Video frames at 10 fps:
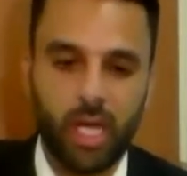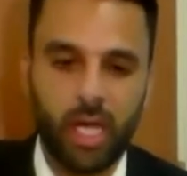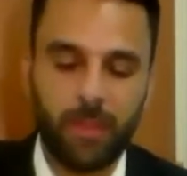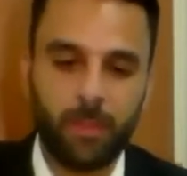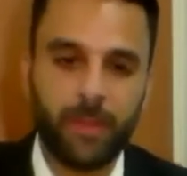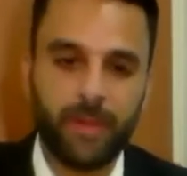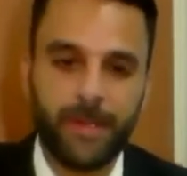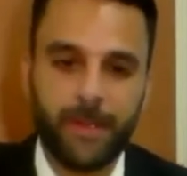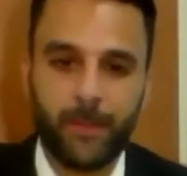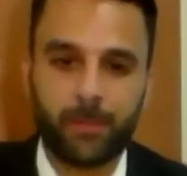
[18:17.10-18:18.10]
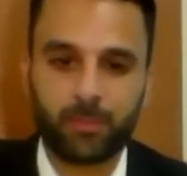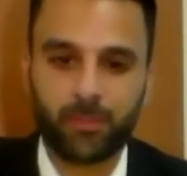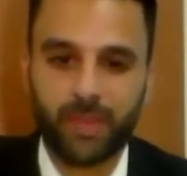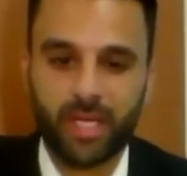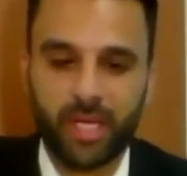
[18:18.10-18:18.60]
and um,
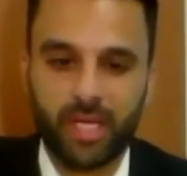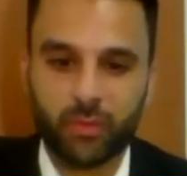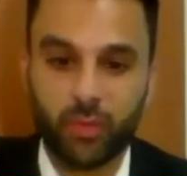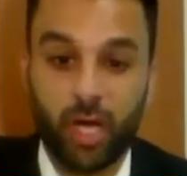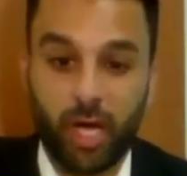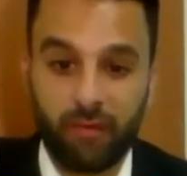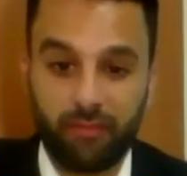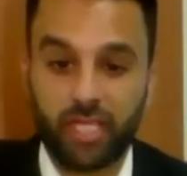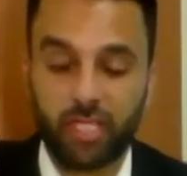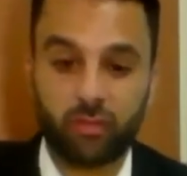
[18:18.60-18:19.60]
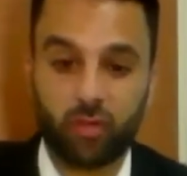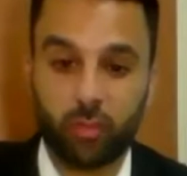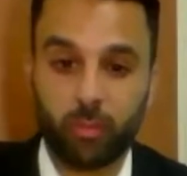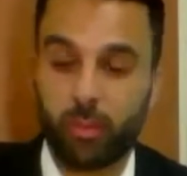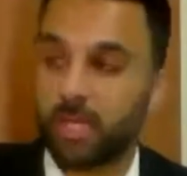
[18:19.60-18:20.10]
and I've actually talked
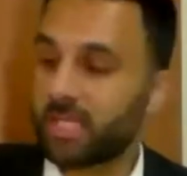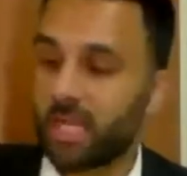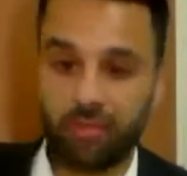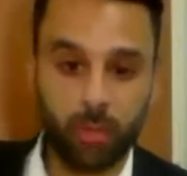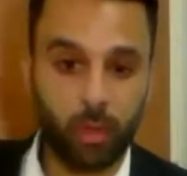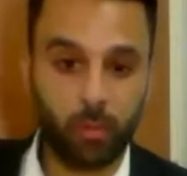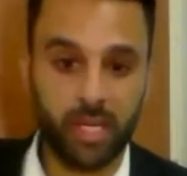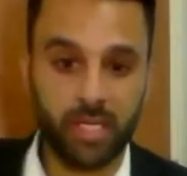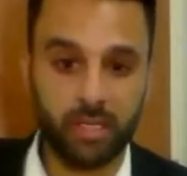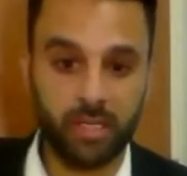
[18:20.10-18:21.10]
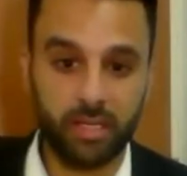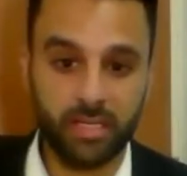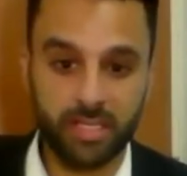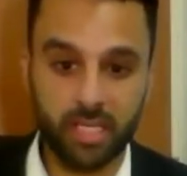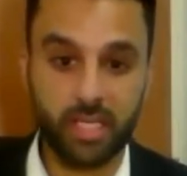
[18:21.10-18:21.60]
about myself and about my uh,
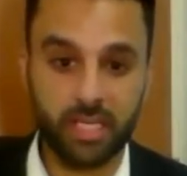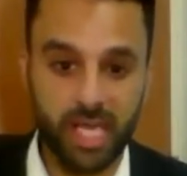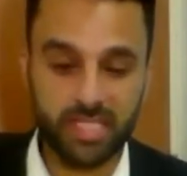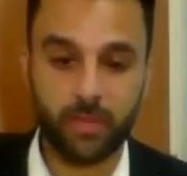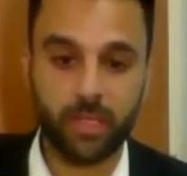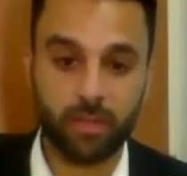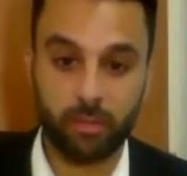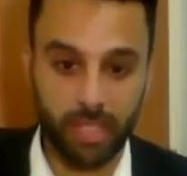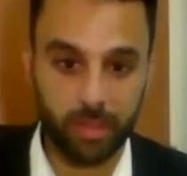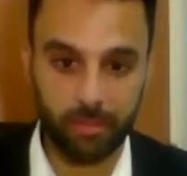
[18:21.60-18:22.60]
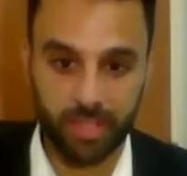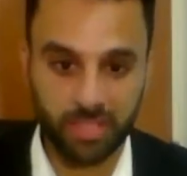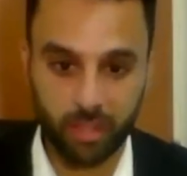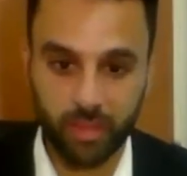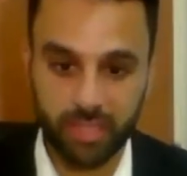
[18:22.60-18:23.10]
city, Nazareth, the
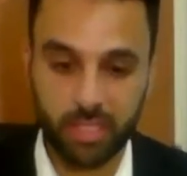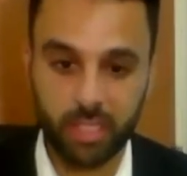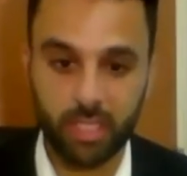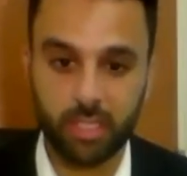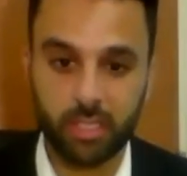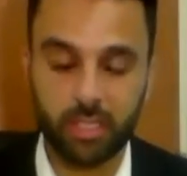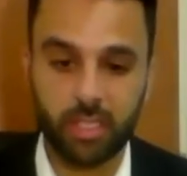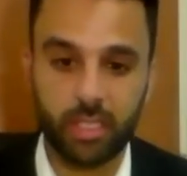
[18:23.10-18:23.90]
biggest Arabic city in, uh,